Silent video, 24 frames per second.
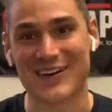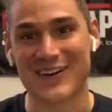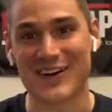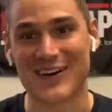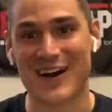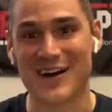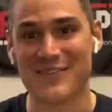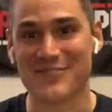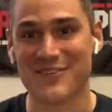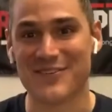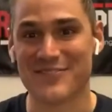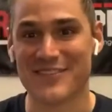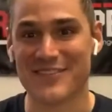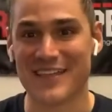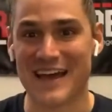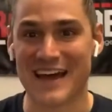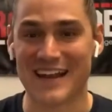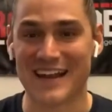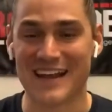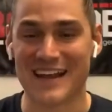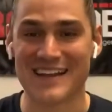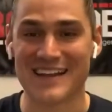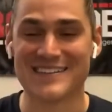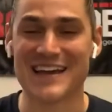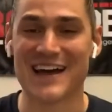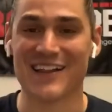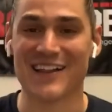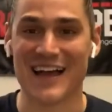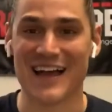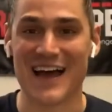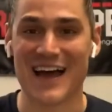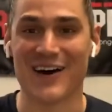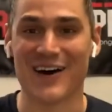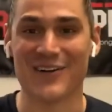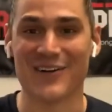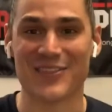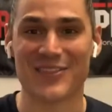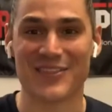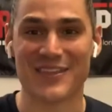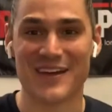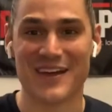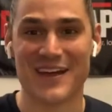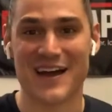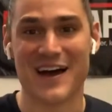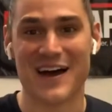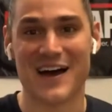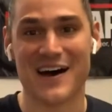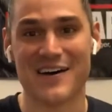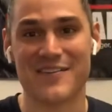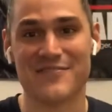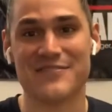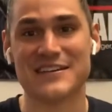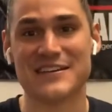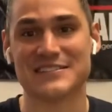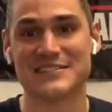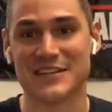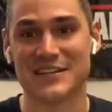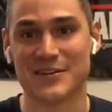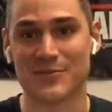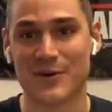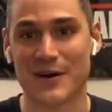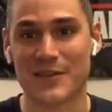off of that telehealth visit,